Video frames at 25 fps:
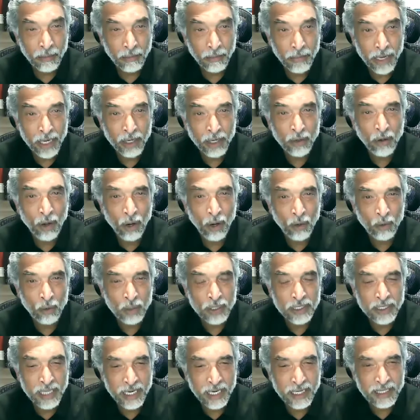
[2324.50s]
May you
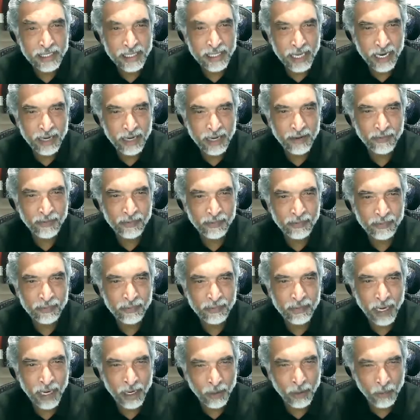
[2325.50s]
always stay safe
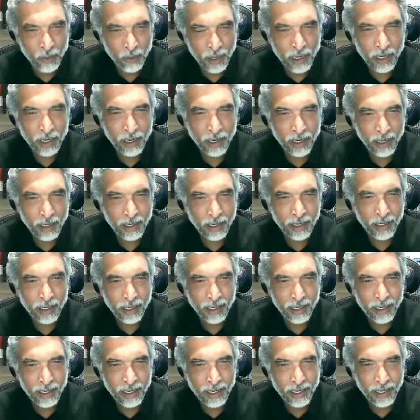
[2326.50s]
and well.
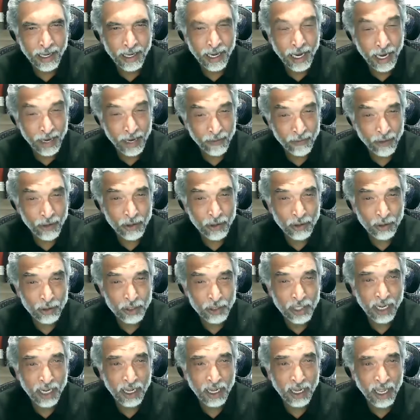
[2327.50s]
And for you,
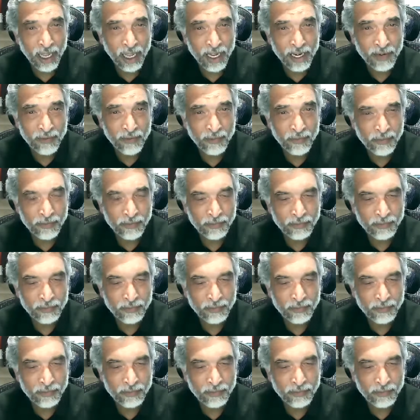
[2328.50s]
Shaykh Arif,